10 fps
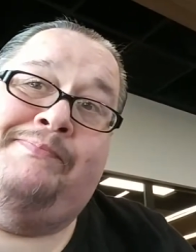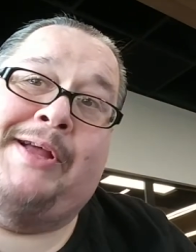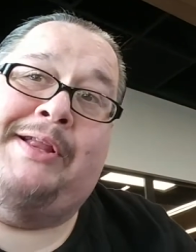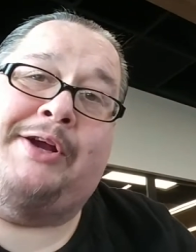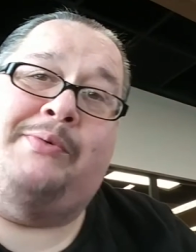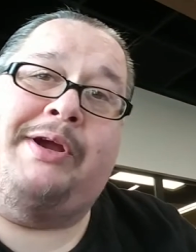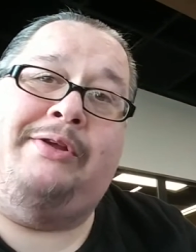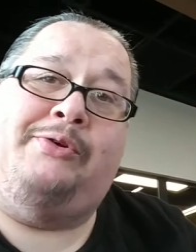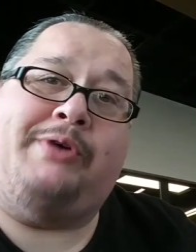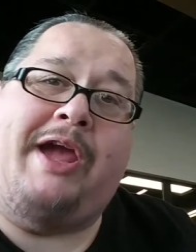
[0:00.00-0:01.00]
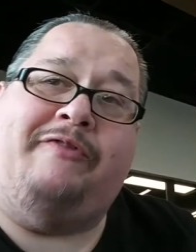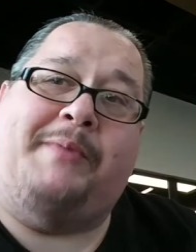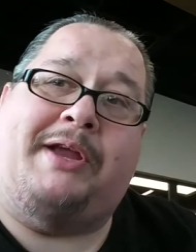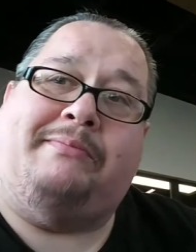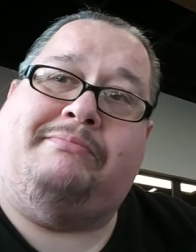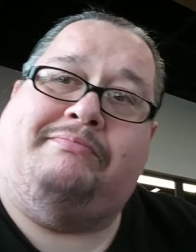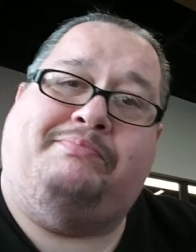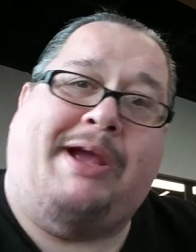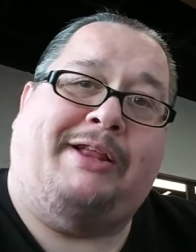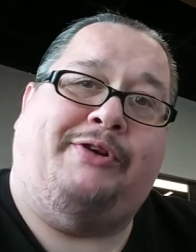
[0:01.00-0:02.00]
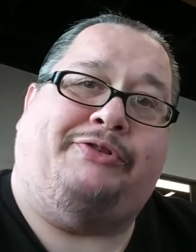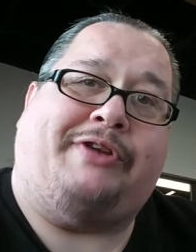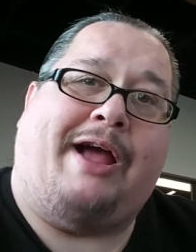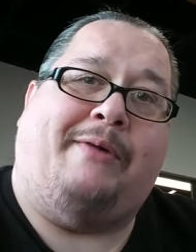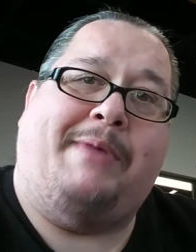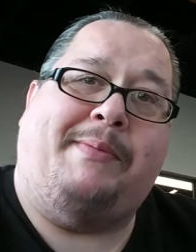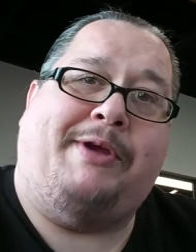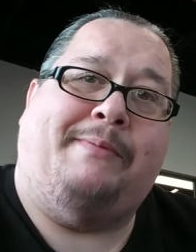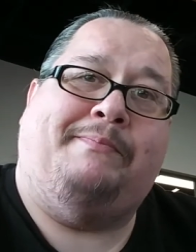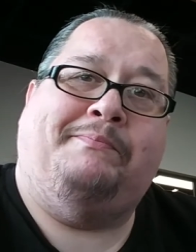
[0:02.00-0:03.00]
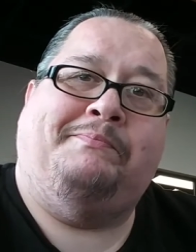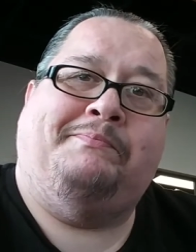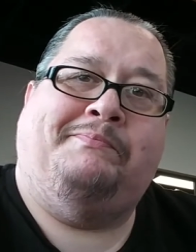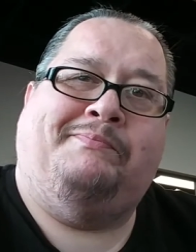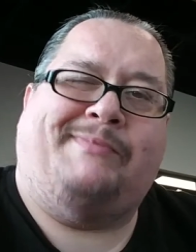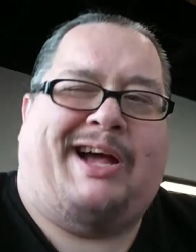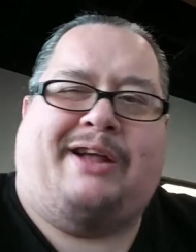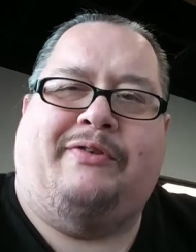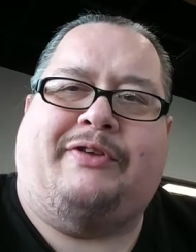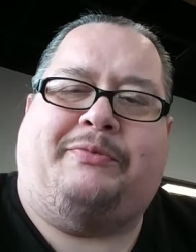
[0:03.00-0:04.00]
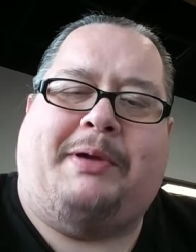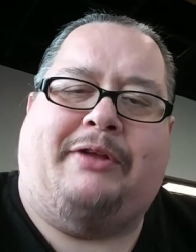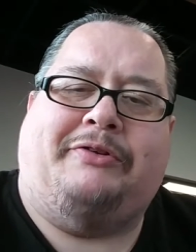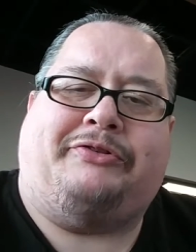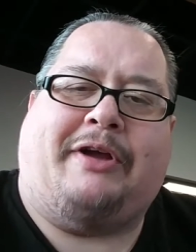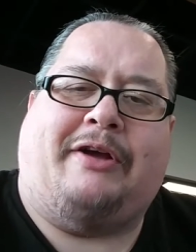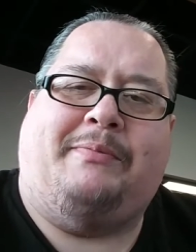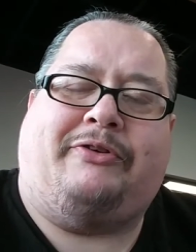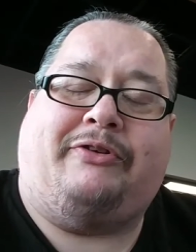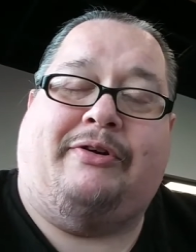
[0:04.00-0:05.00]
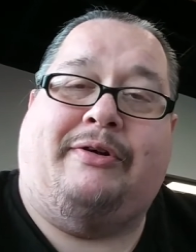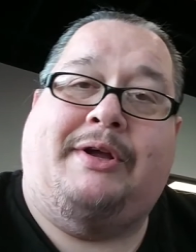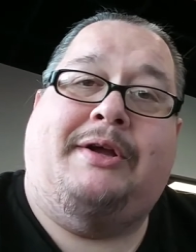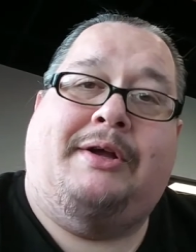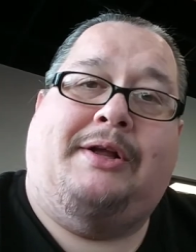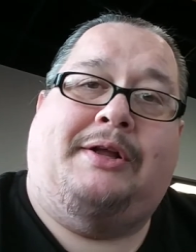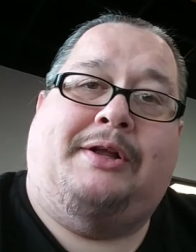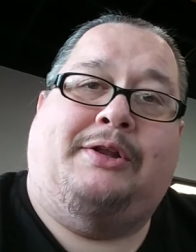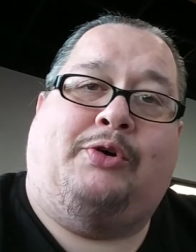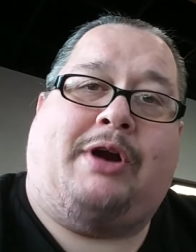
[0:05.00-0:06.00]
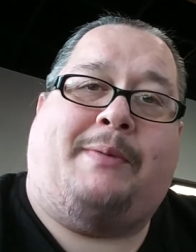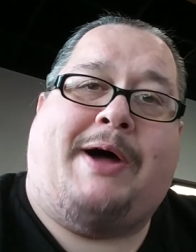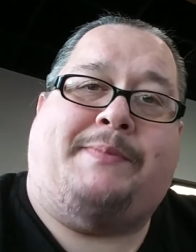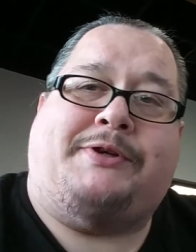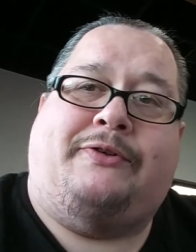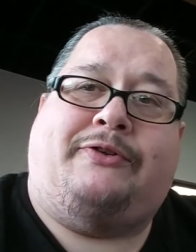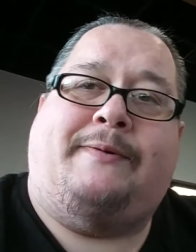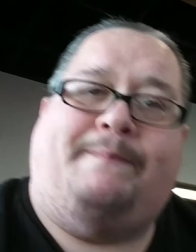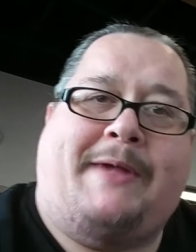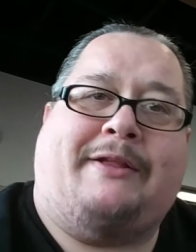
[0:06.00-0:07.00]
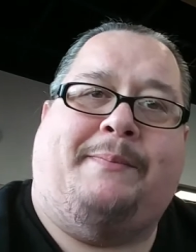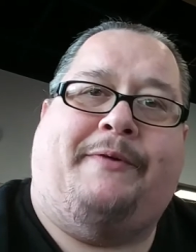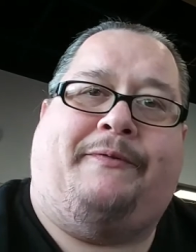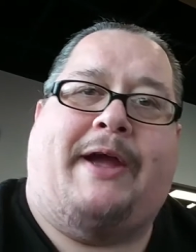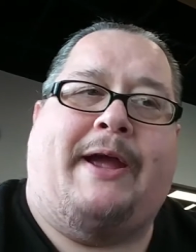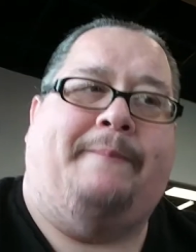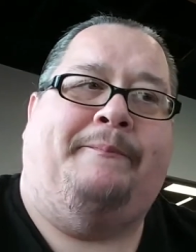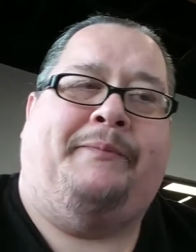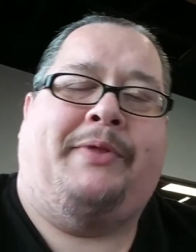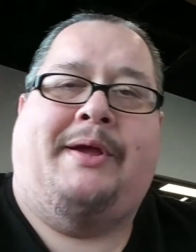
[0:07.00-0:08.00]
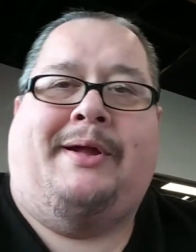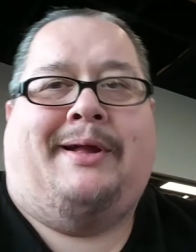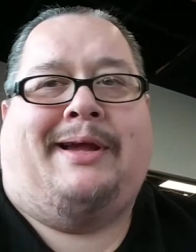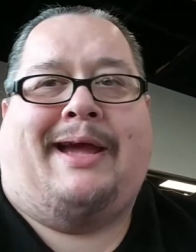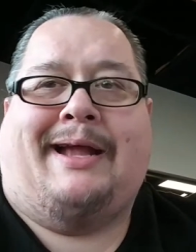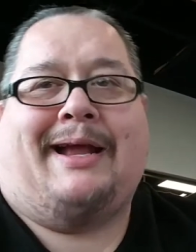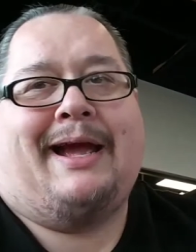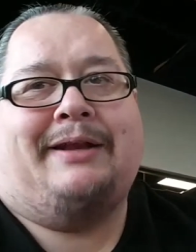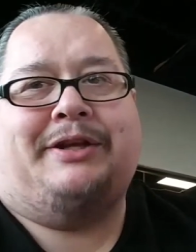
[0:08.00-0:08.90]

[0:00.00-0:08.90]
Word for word: Like a regular caveman. Paleo style, baby. I don't know if that's paleo style, but still. Low carb options at the buffet. And I had